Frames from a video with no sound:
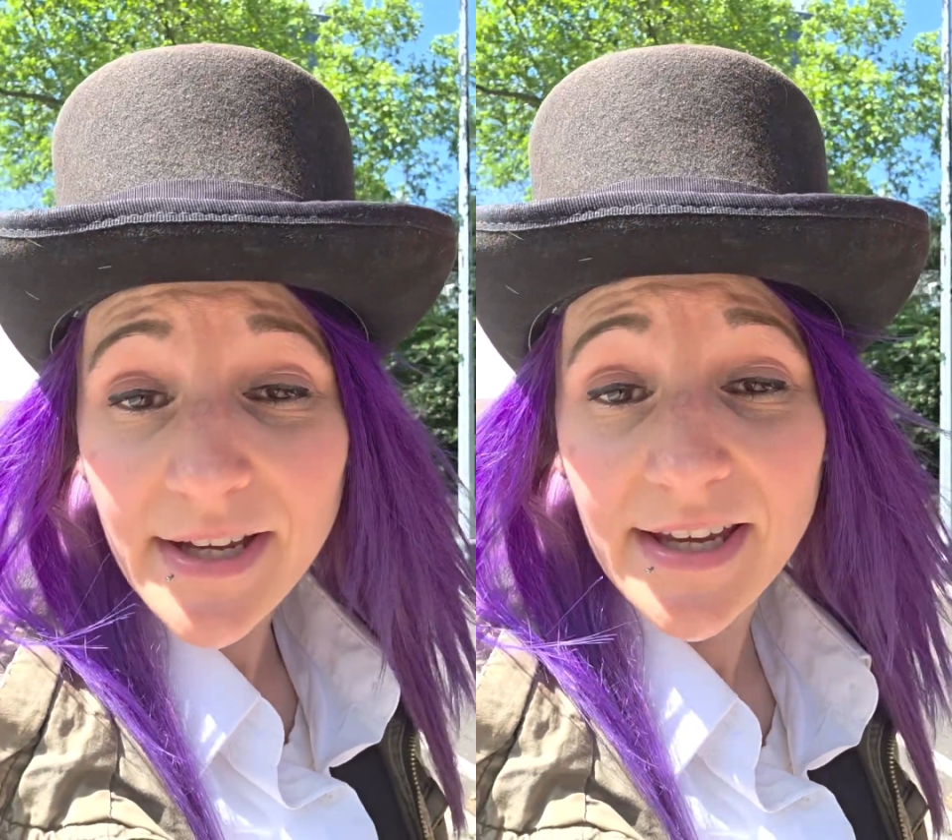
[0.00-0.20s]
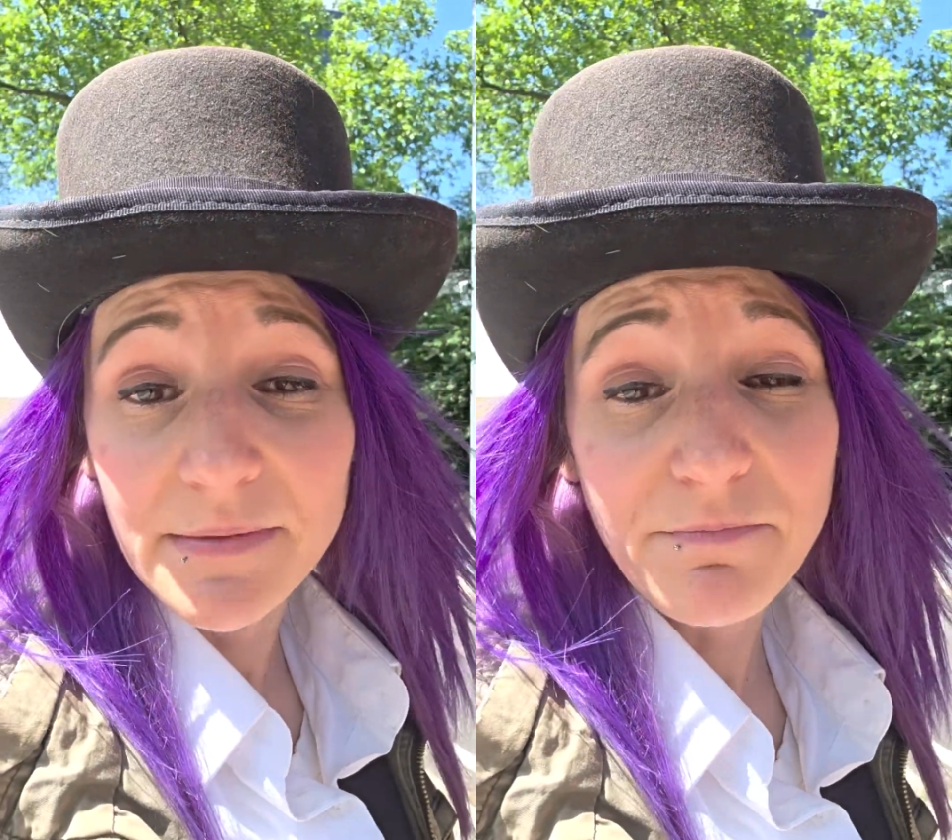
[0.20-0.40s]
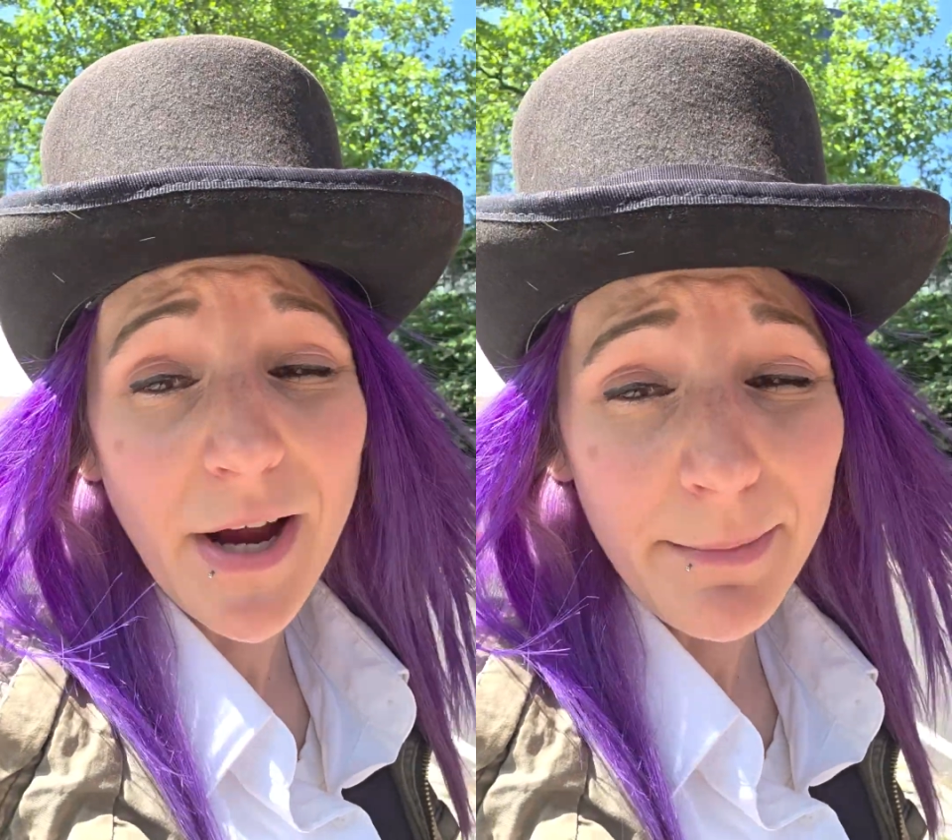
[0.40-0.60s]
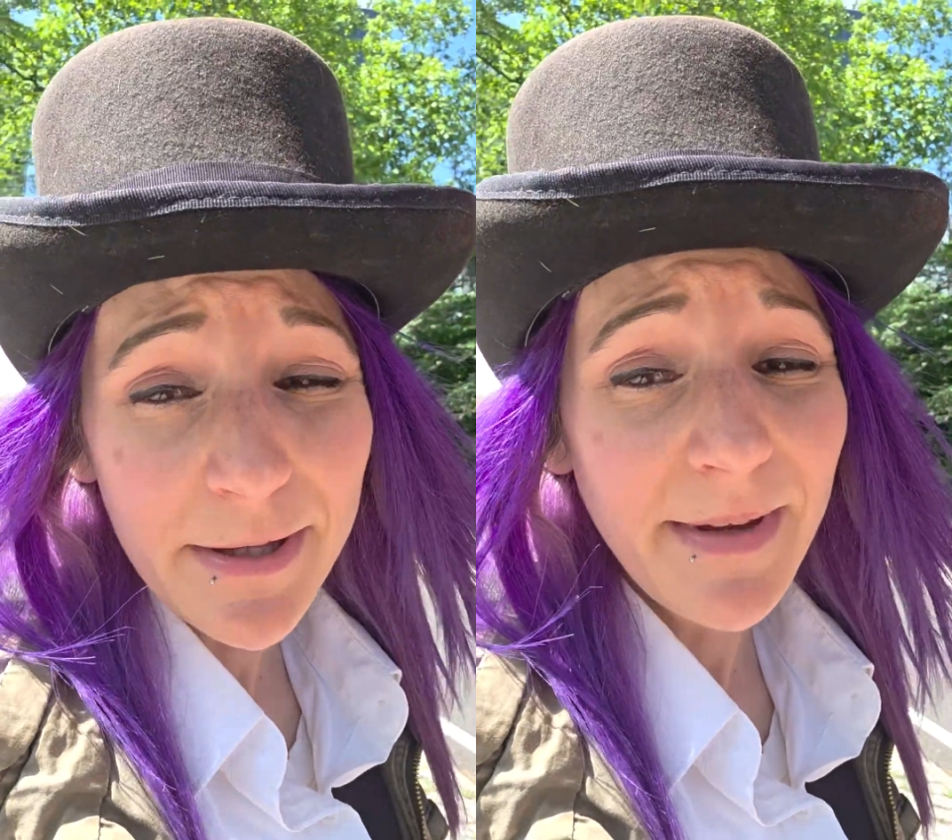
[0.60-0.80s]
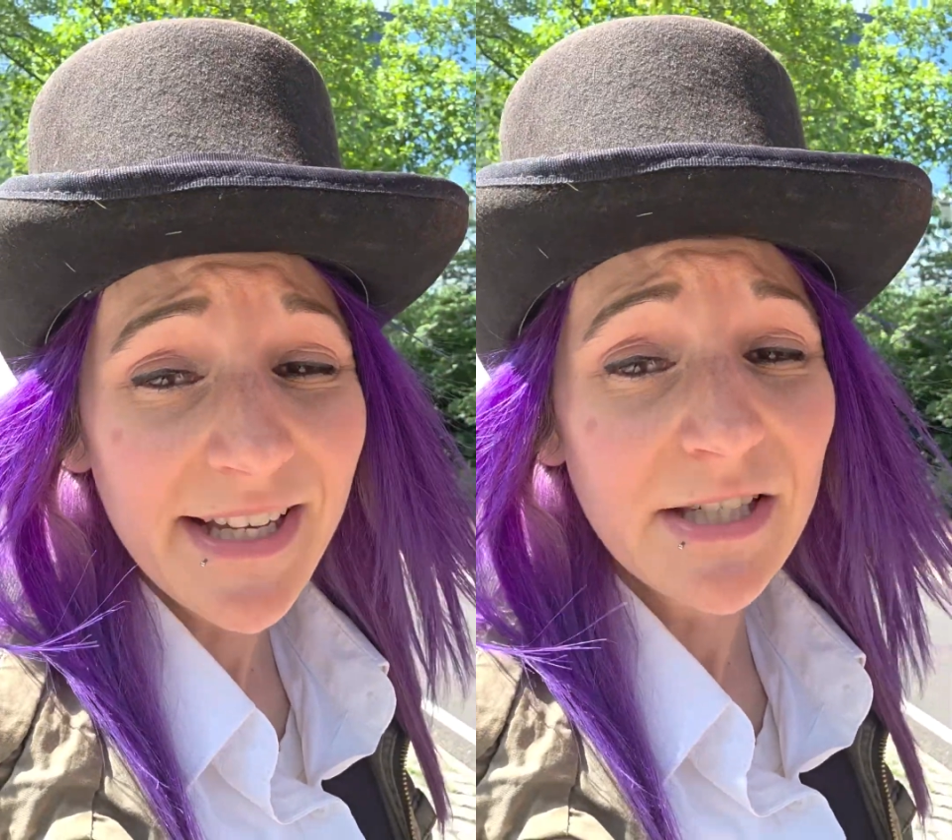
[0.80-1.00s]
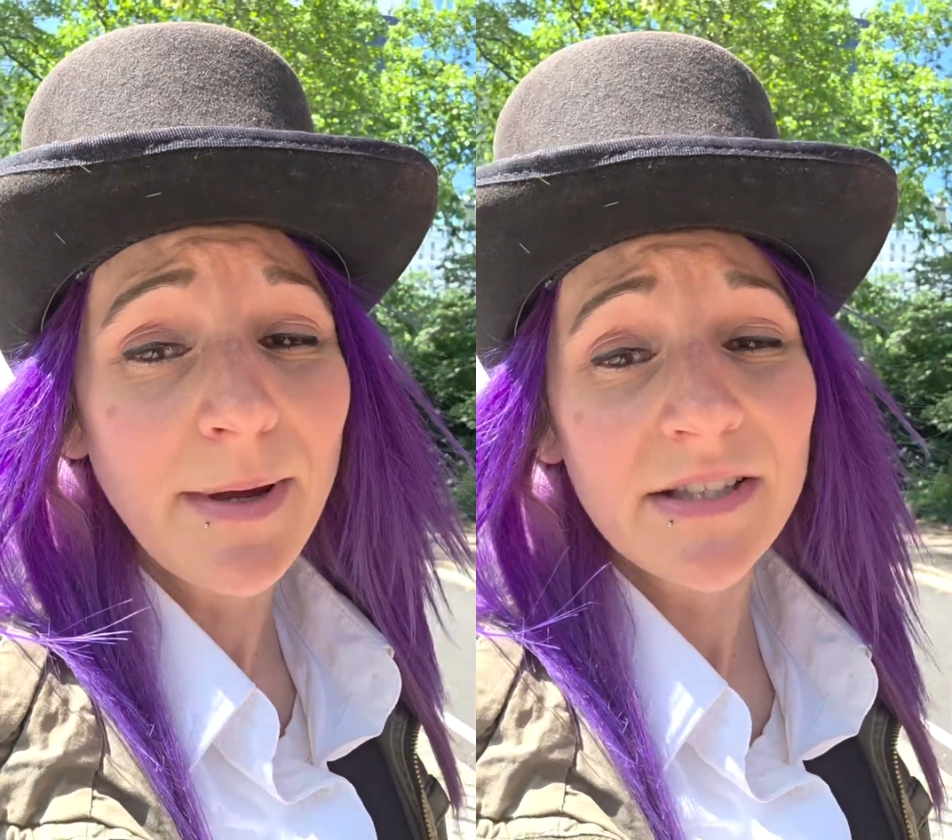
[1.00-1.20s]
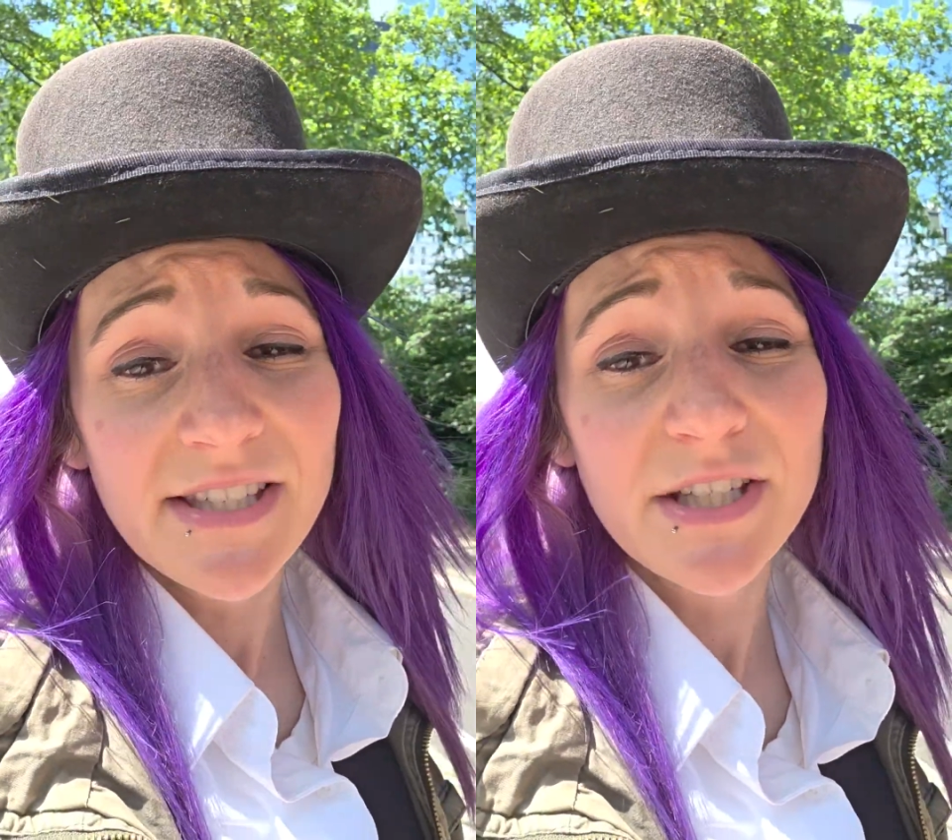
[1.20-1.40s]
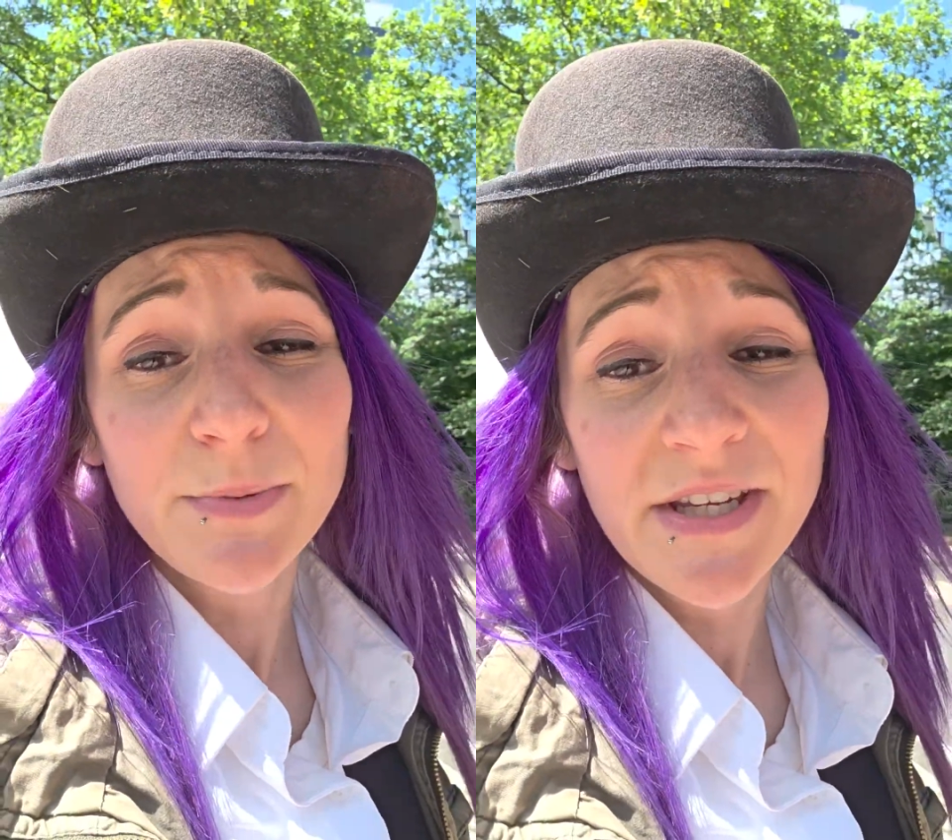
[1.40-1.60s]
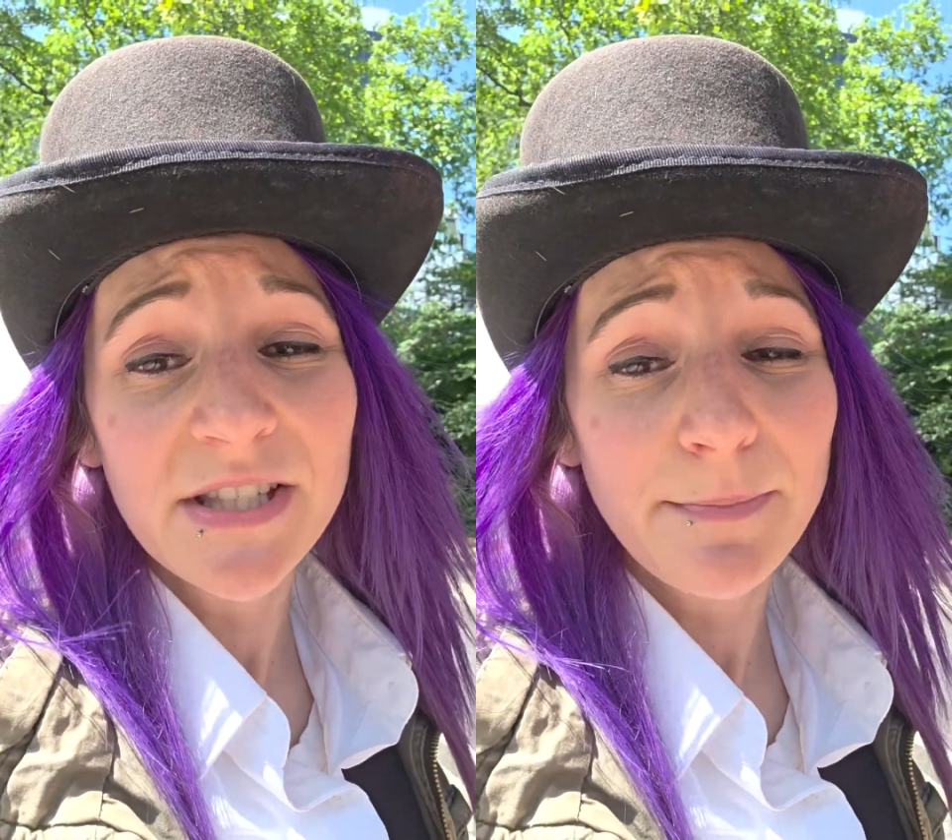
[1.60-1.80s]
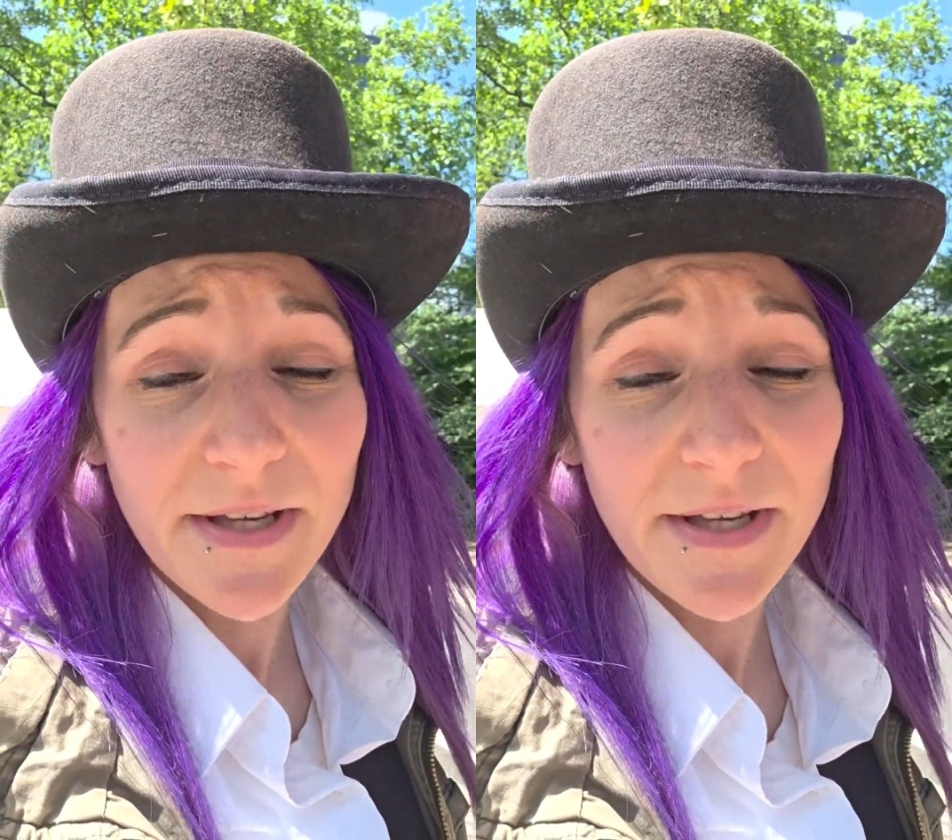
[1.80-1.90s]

can probably make it to about 6 weeks,